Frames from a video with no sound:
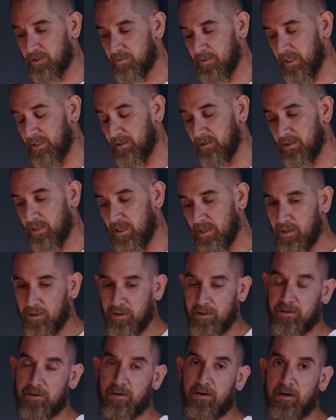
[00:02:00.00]
spend a
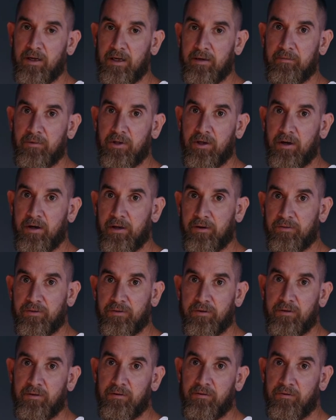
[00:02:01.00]
lot of time going
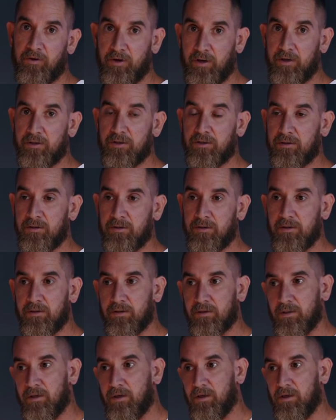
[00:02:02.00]
through versions.